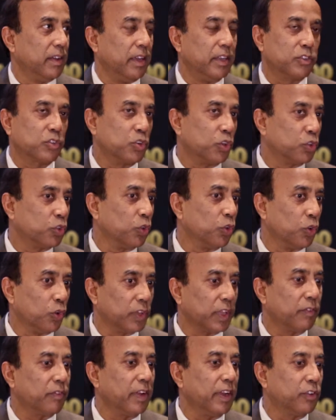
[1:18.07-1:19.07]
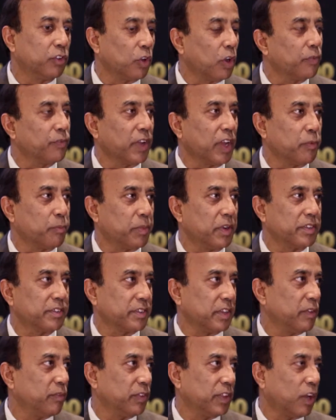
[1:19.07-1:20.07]
It's good to know that we're in top
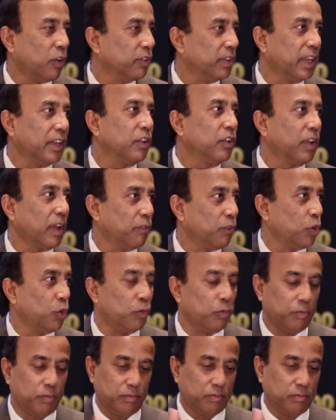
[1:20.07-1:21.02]
5%. Without that, you have no